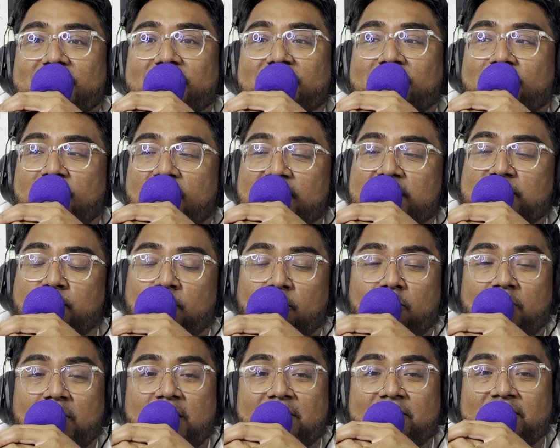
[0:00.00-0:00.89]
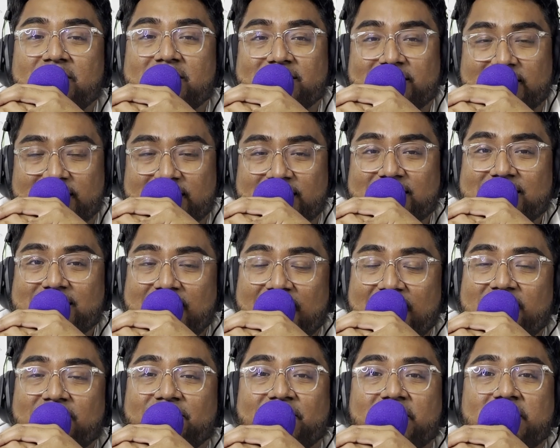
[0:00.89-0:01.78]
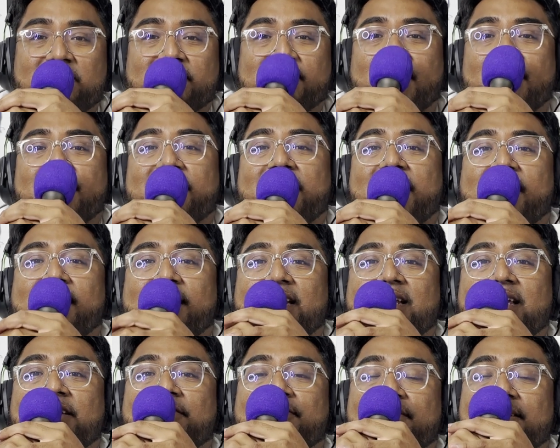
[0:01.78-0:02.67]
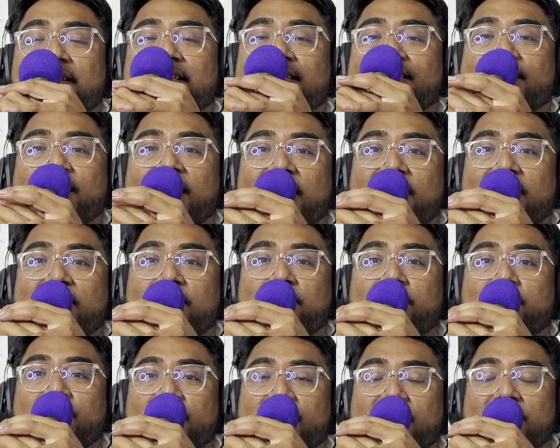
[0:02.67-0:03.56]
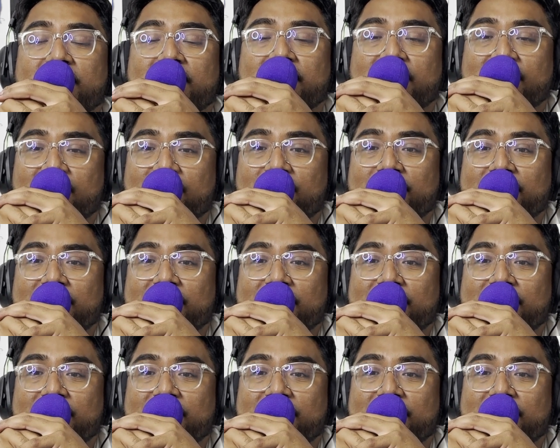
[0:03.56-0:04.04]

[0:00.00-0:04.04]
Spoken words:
Cross-sport reference. This kind of feels like KD when he signed with the